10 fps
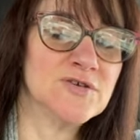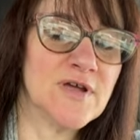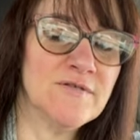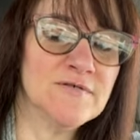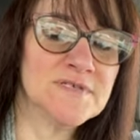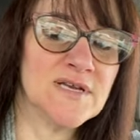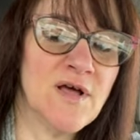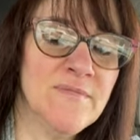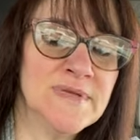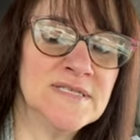dry roasted
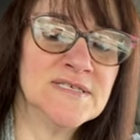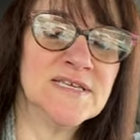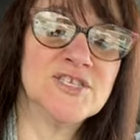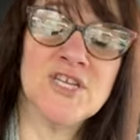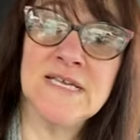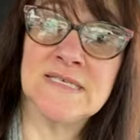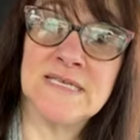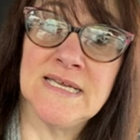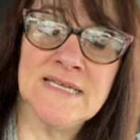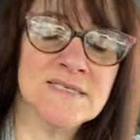almonds, chia
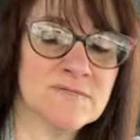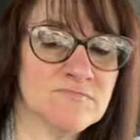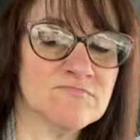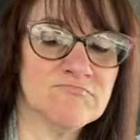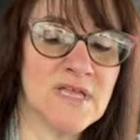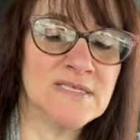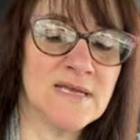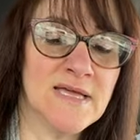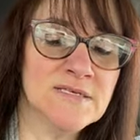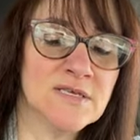seeds, that's
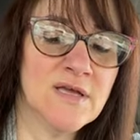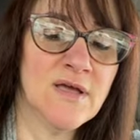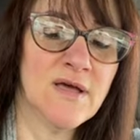nice,